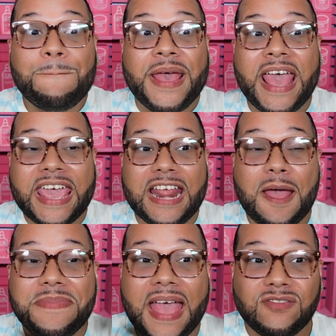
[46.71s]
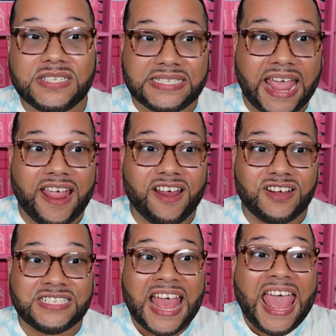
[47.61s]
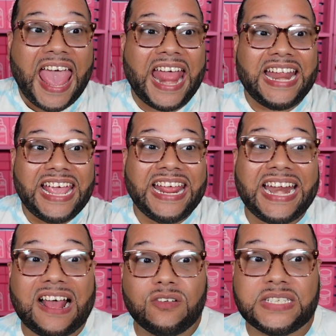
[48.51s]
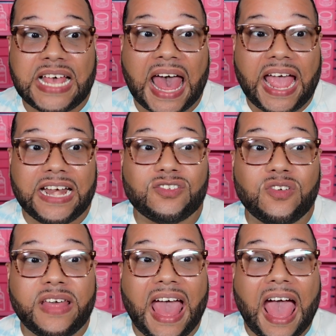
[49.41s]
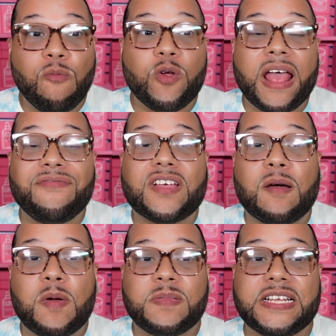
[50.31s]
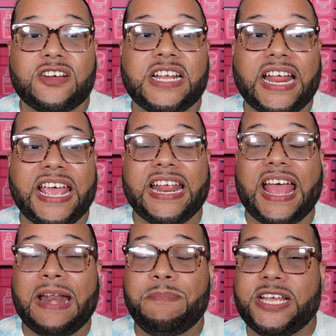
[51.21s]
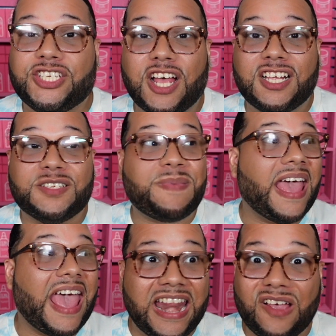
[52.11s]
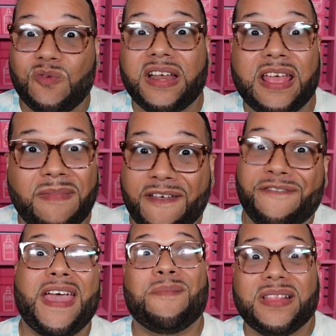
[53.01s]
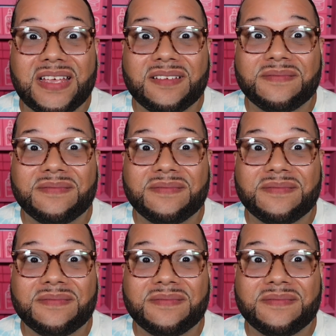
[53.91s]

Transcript: pick it up downstairs, and eat it outside so that I wouldn't have to come upstairs and eat it and be judged by anyone in my family.